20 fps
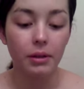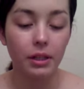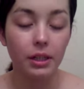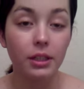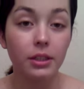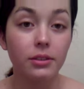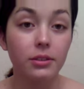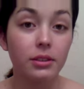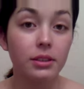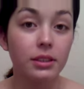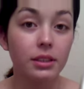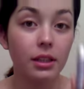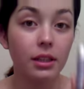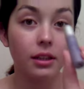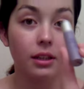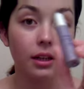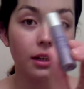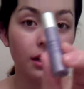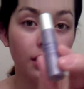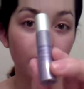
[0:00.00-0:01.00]
we're going to
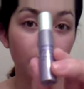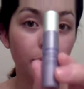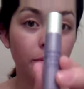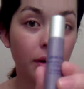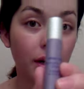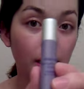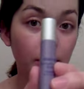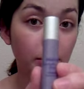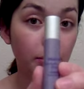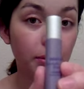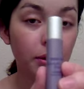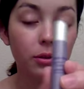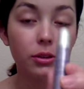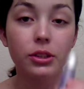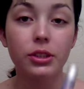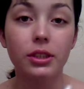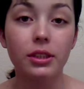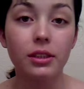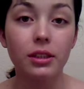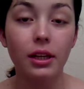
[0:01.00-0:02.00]
use the primer
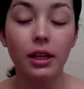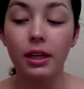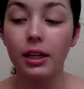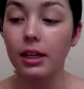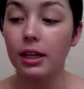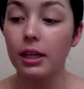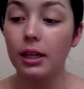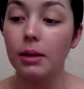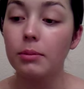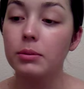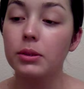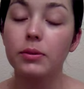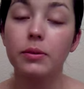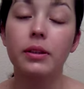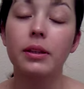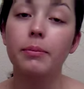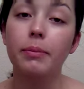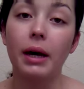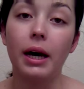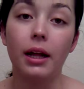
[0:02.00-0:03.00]
potion. It
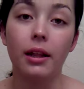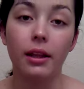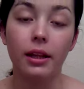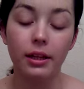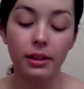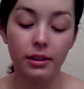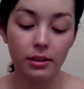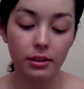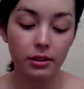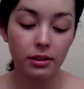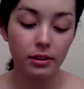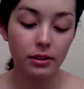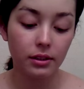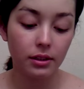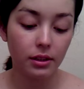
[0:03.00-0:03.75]
comes with the palette.